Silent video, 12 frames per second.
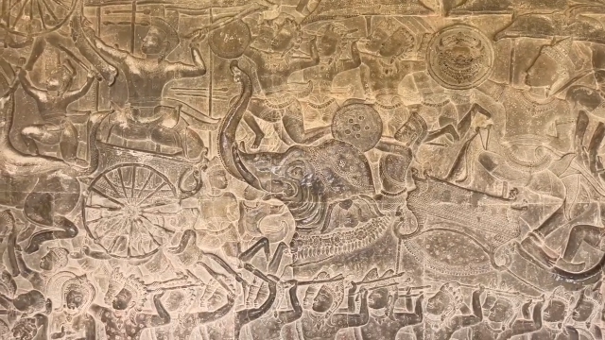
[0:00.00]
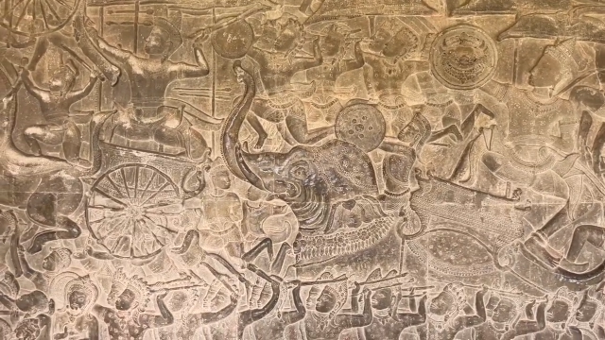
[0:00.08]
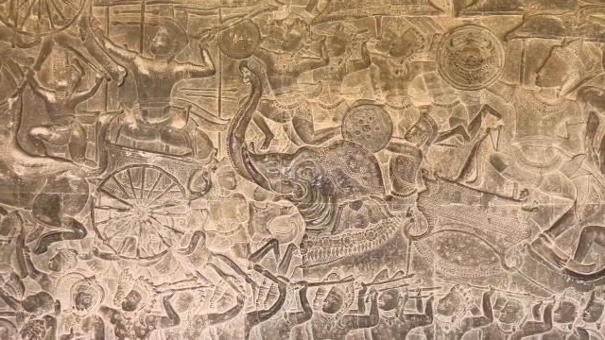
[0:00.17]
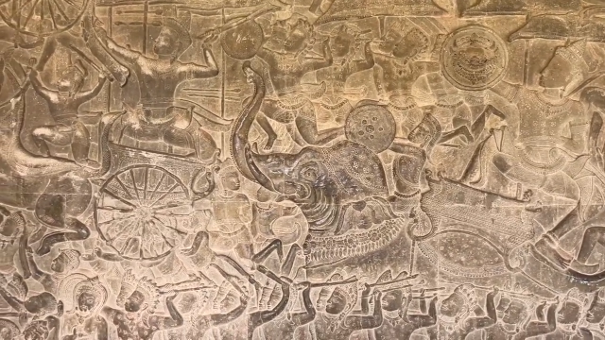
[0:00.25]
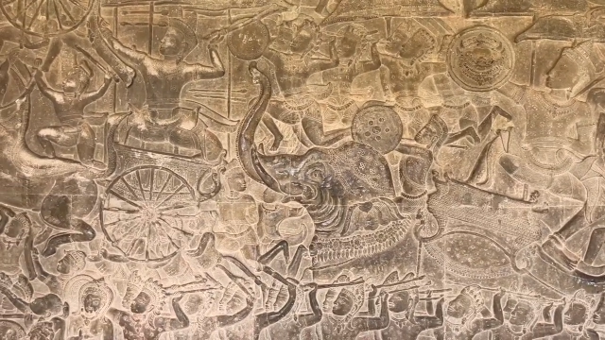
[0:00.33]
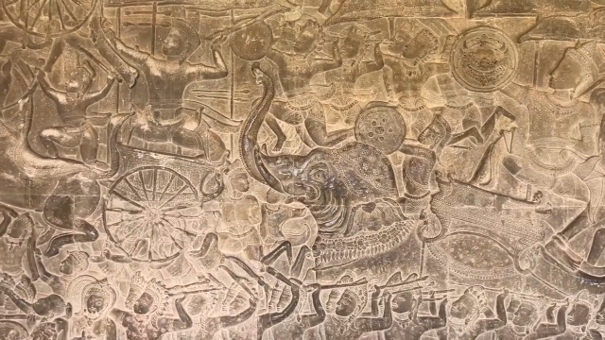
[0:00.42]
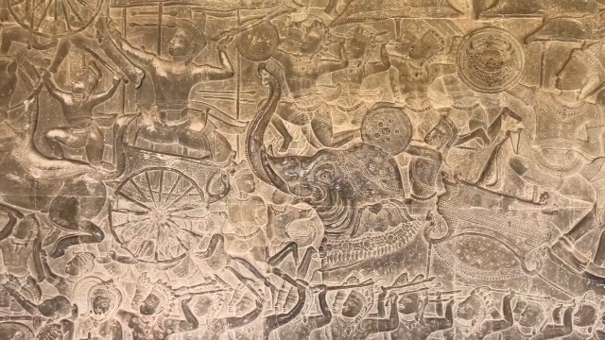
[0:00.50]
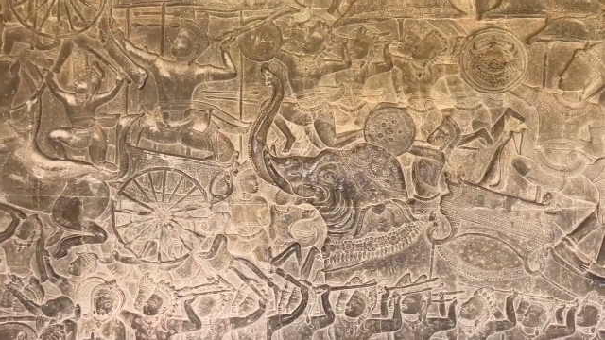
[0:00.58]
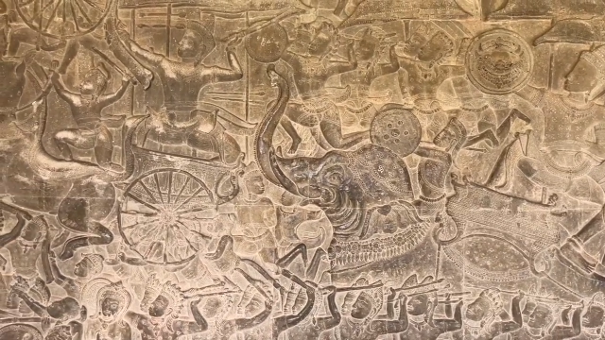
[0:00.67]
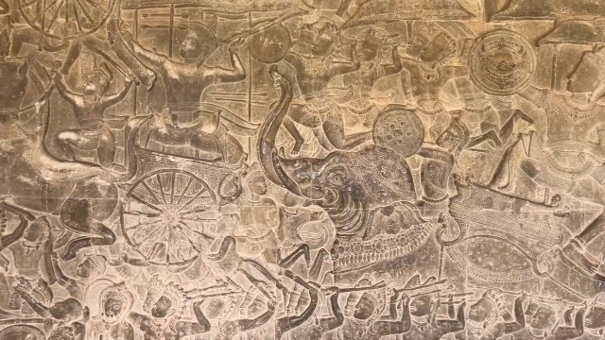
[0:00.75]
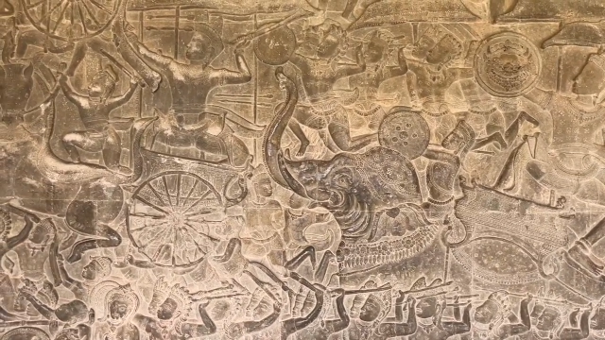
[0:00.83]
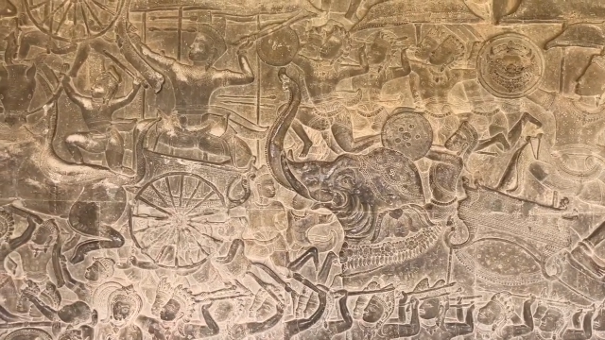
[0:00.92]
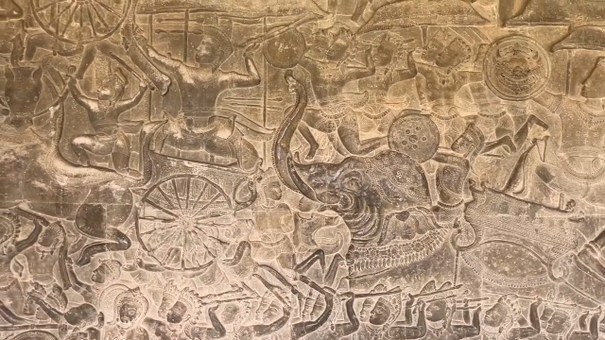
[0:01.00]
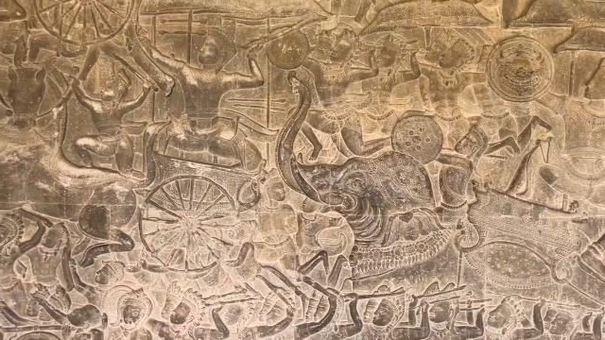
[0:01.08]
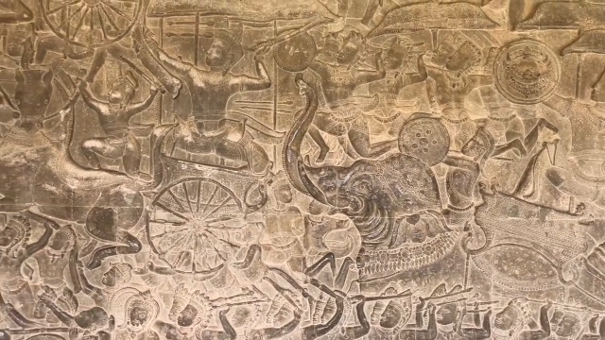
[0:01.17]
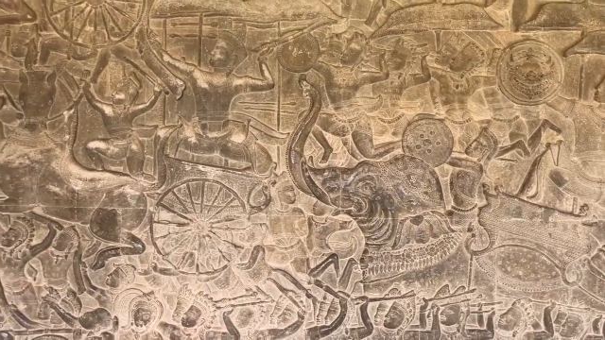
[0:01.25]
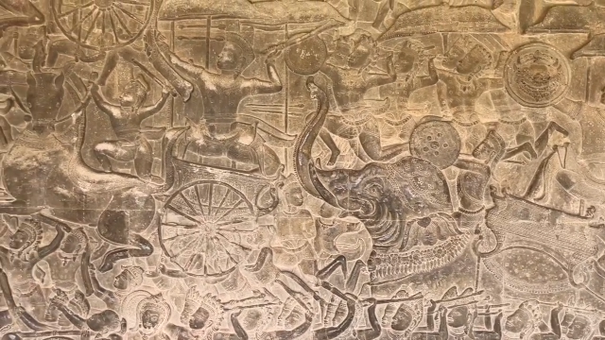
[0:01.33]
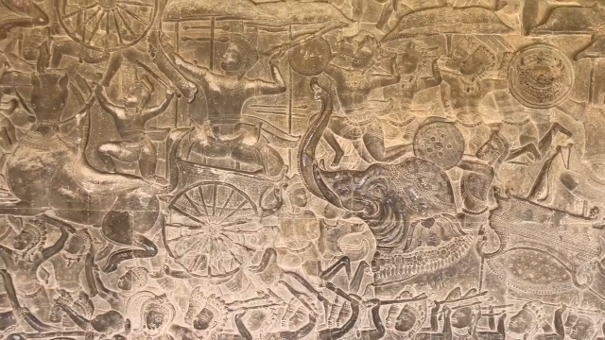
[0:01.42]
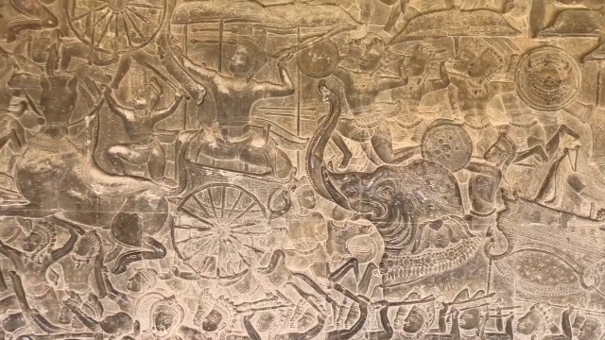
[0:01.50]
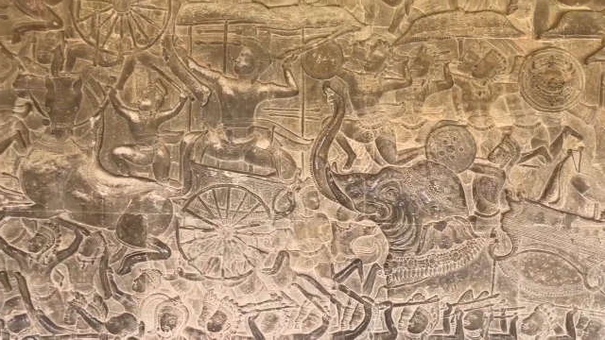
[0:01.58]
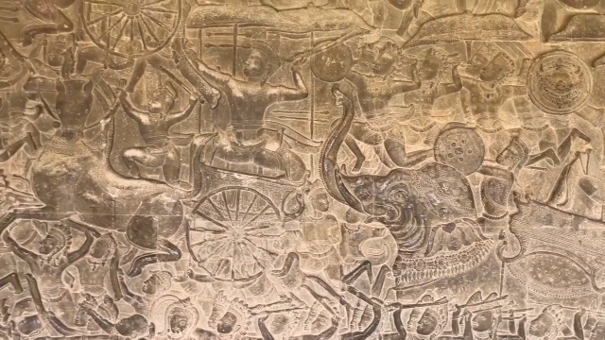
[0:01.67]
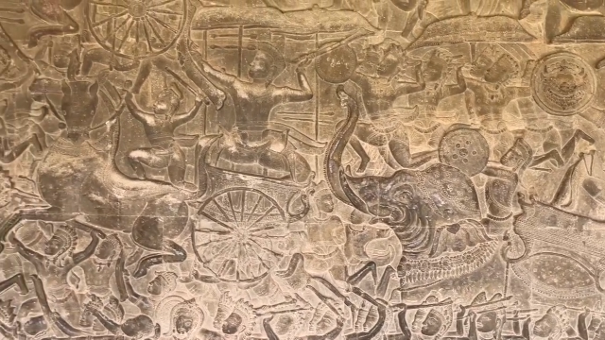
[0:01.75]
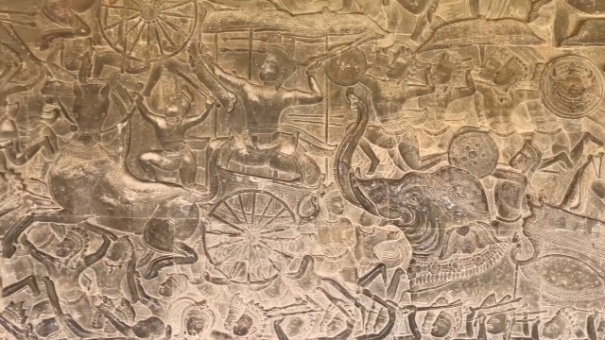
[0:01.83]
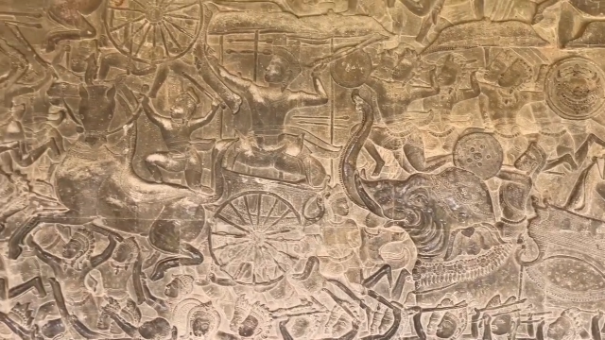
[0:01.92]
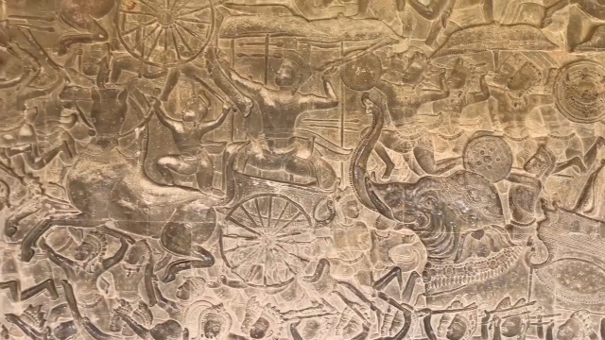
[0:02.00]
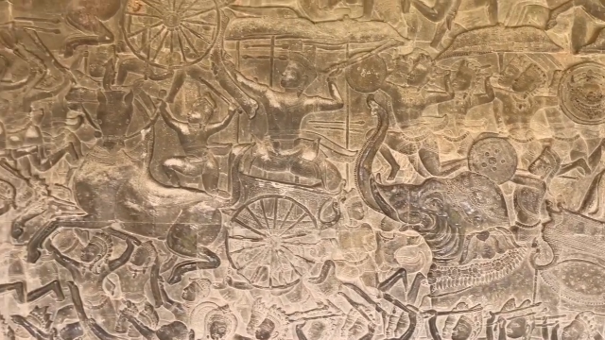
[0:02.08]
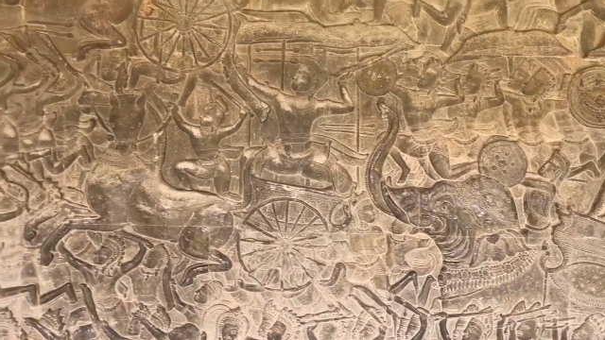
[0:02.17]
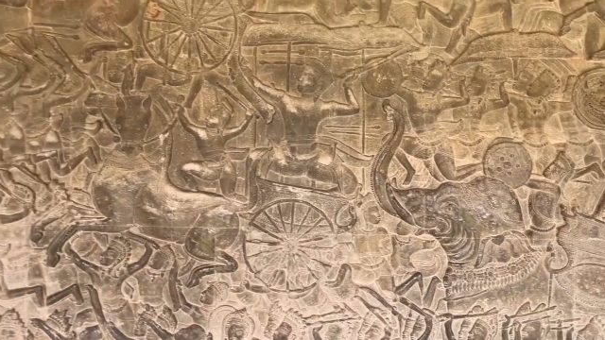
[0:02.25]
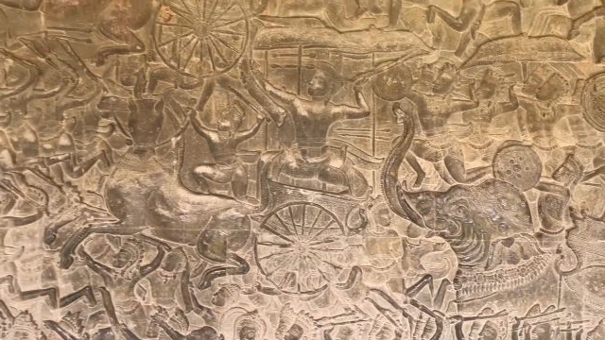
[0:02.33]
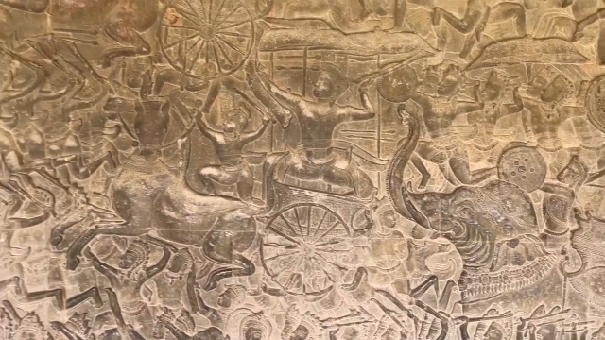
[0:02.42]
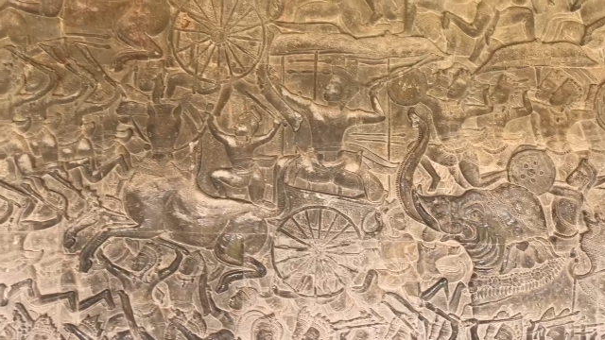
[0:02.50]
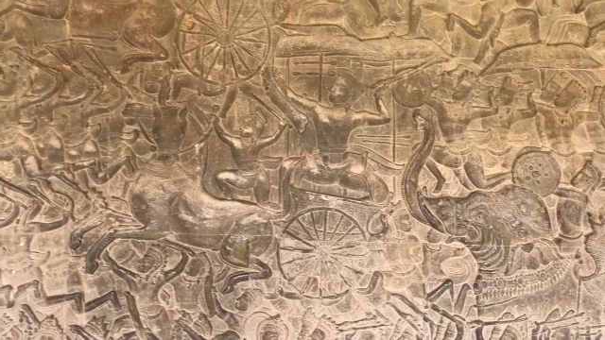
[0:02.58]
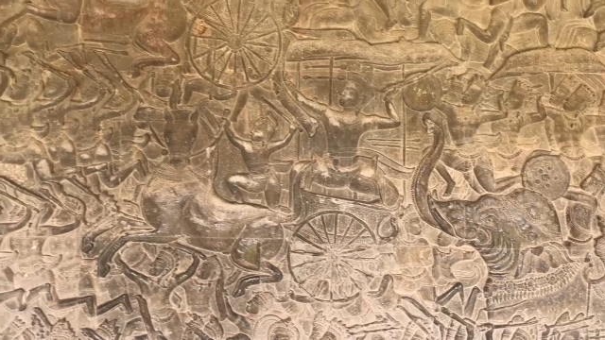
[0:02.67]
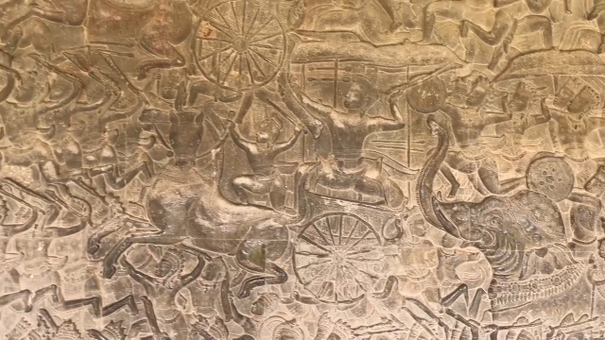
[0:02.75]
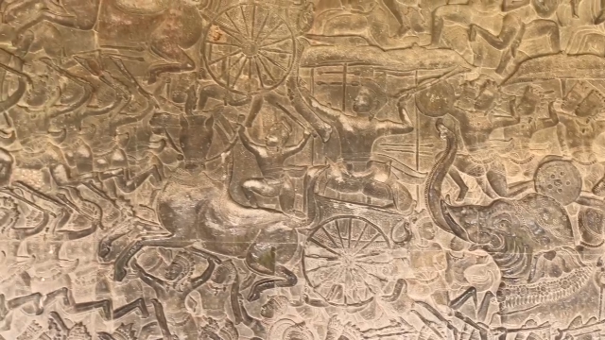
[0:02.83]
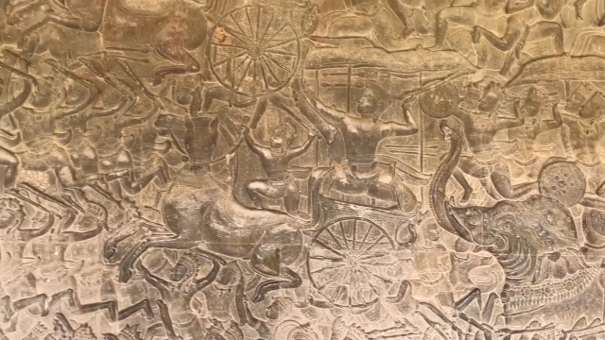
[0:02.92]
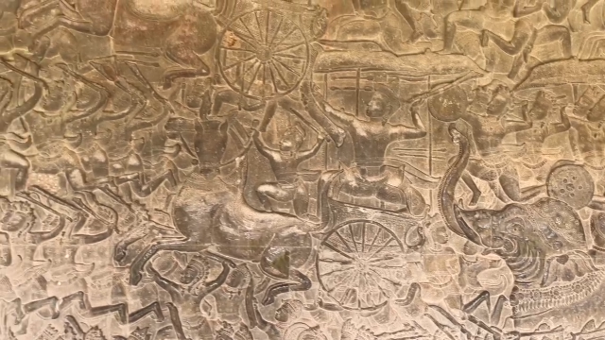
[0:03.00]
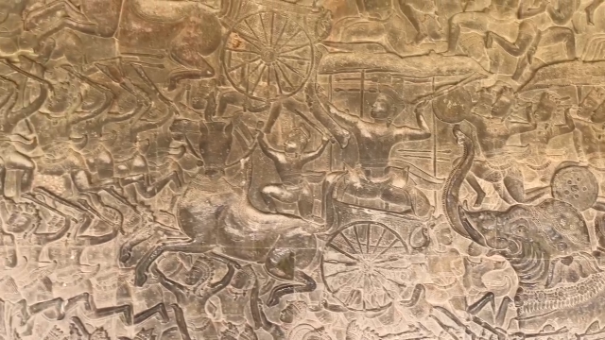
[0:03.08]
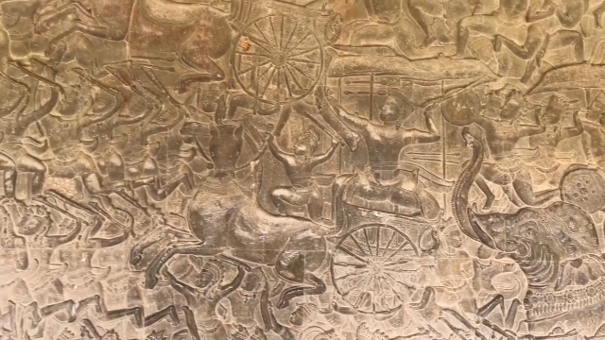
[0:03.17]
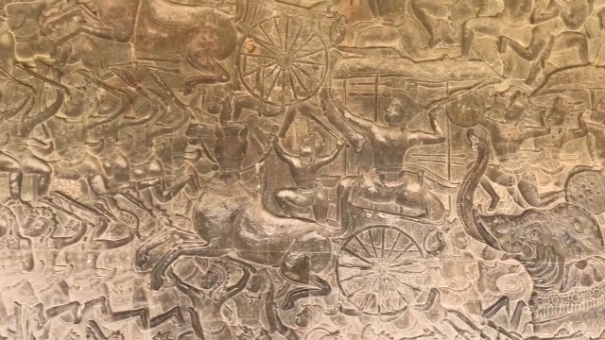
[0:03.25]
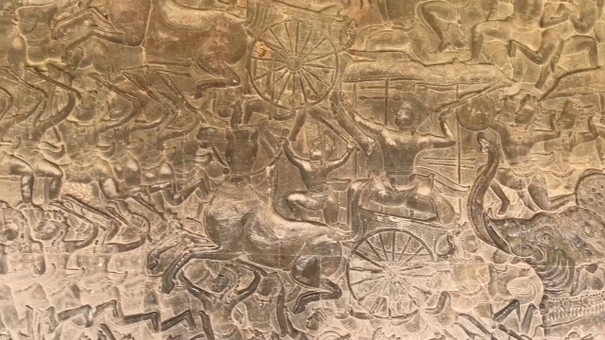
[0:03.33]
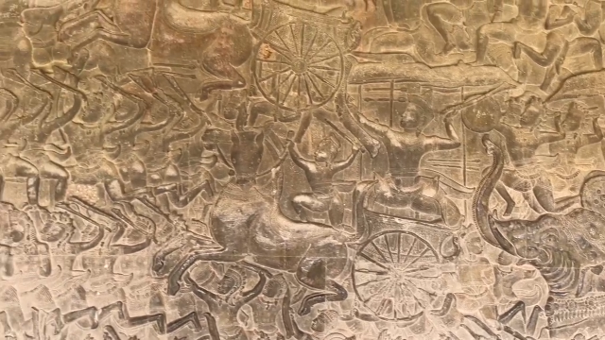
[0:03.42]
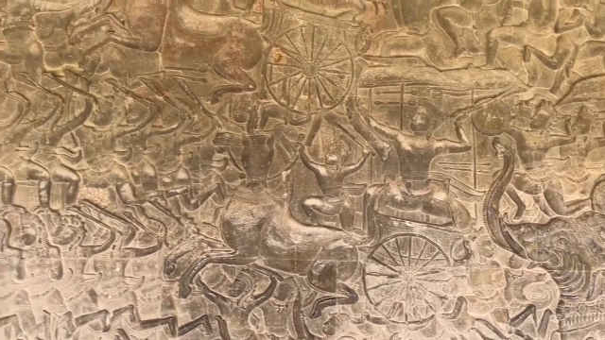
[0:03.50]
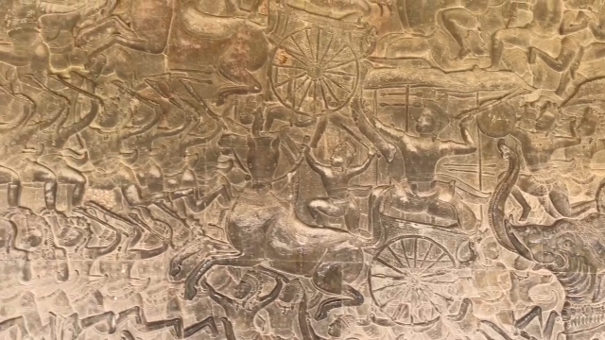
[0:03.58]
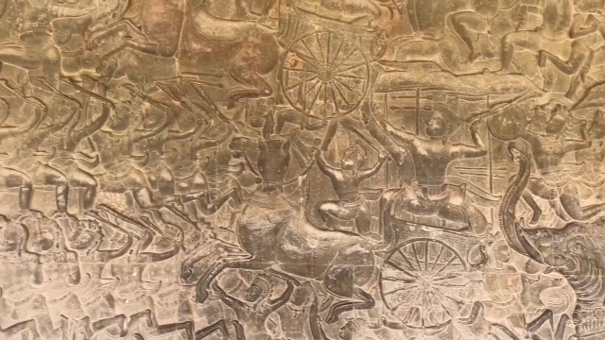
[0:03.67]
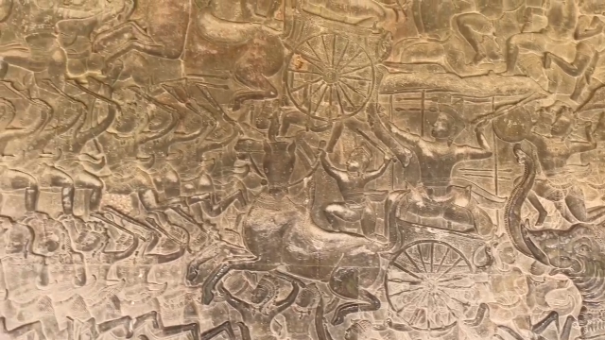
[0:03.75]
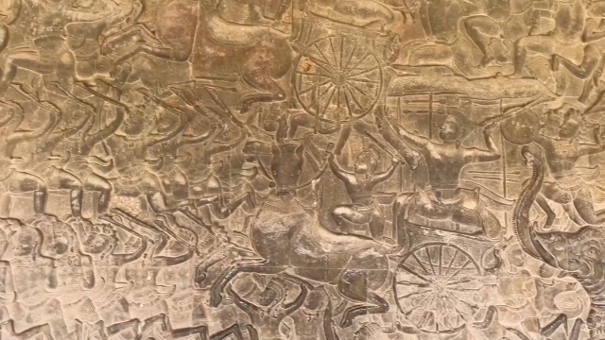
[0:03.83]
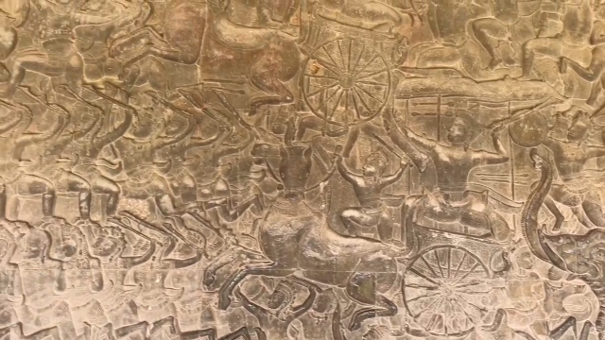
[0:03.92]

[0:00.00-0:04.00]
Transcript: [unreadable: no face in view]